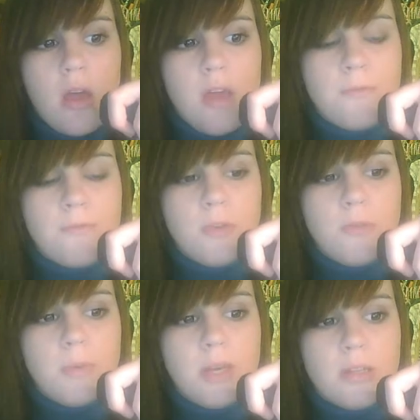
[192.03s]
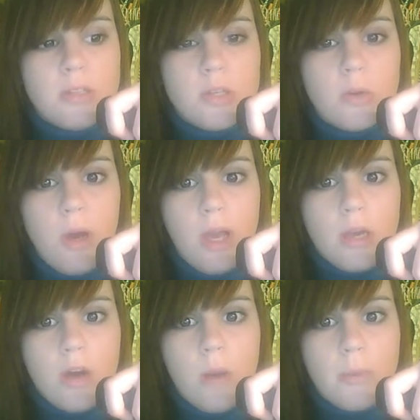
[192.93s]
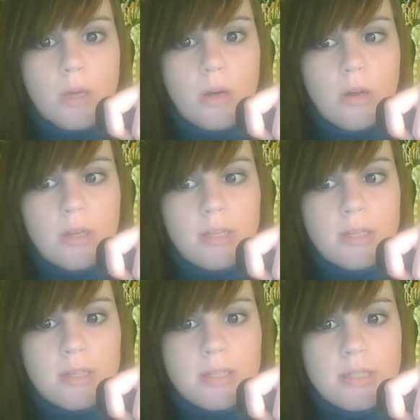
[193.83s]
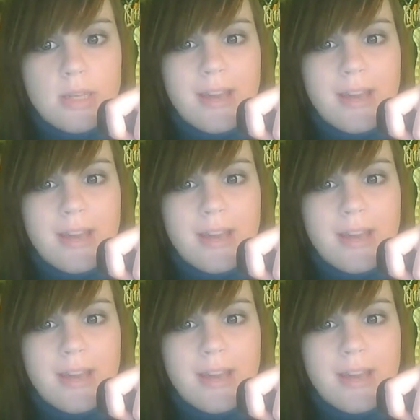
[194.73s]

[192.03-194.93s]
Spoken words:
If you've been to a comic con if